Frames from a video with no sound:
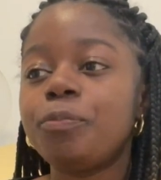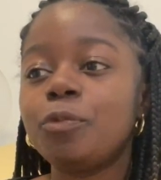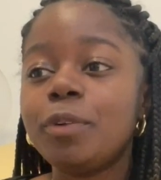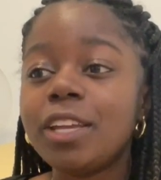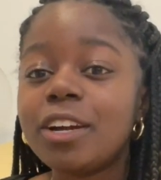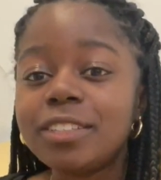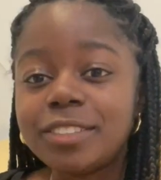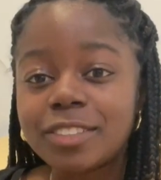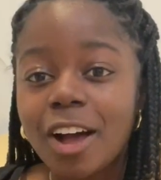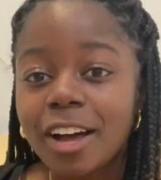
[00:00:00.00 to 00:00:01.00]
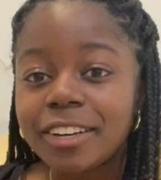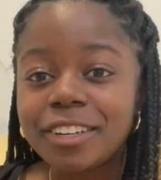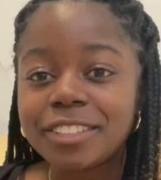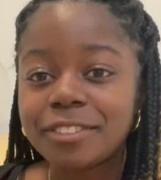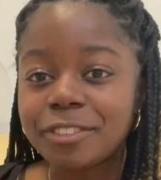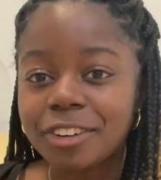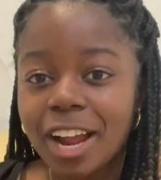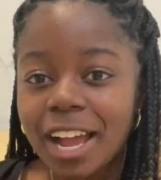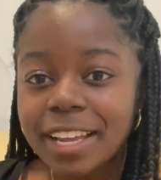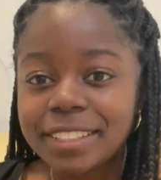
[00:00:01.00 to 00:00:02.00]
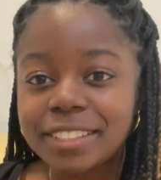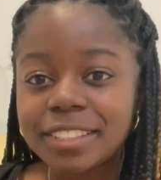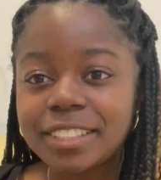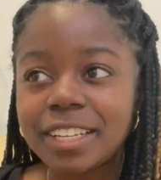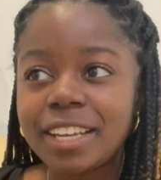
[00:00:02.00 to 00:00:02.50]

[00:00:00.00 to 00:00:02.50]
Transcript: we are daughters of Christ.